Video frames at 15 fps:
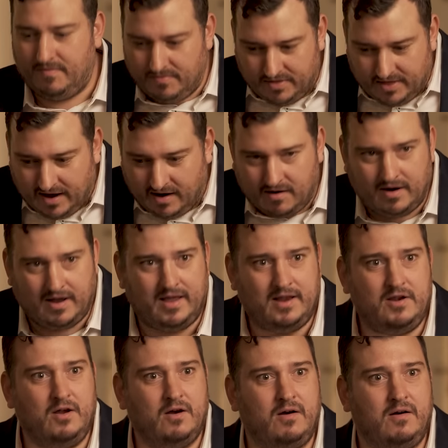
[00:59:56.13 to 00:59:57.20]
there in
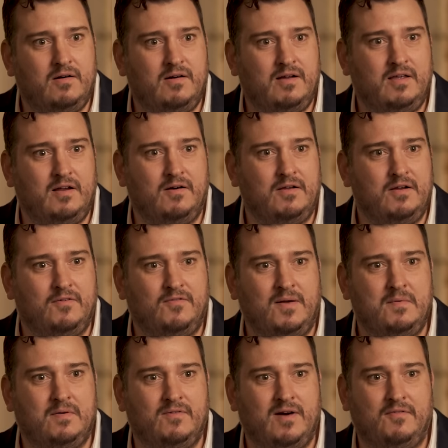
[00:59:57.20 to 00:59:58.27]
your
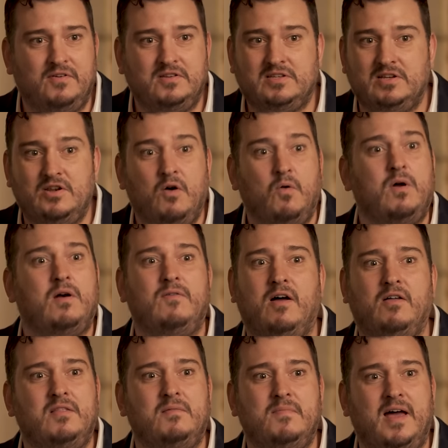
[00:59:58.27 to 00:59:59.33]
frame of reference and no one
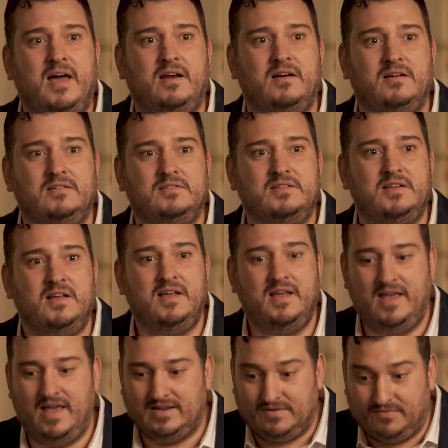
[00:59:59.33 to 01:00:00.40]
around them matters
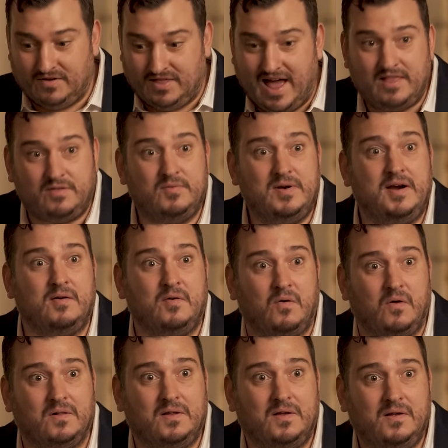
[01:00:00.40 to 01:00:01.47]
except for that
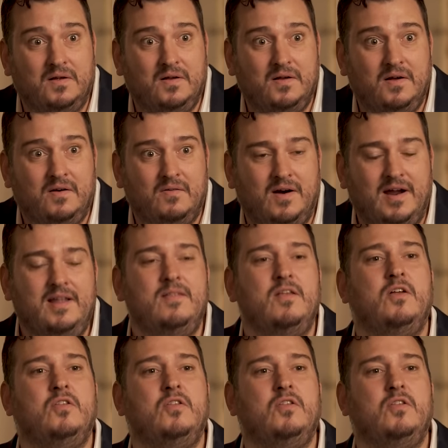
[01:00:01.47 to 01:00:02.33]
three-year-old. Huh. Right?